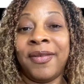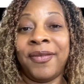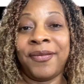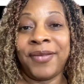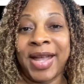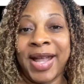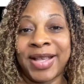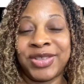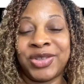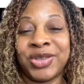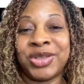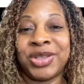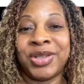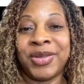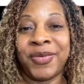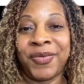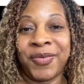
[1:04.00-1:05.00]
Faster to
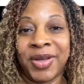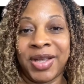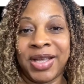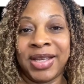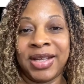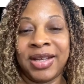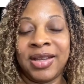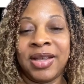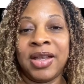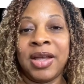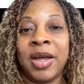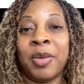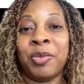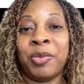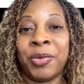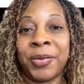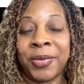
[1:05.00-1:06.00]
the Fun
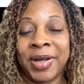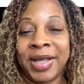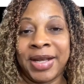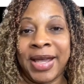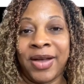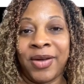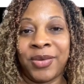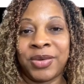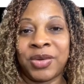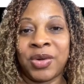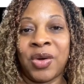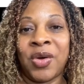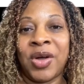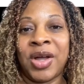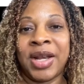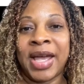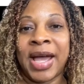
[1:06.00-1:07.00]
printout
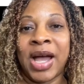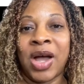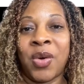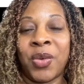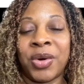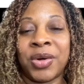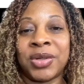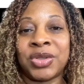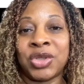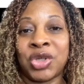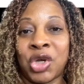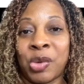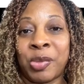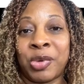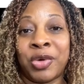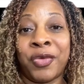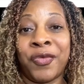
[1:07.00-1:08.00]
on our
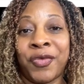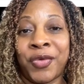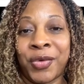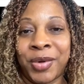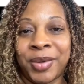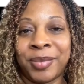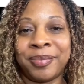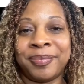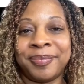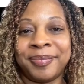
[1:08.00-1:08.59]
terminal form.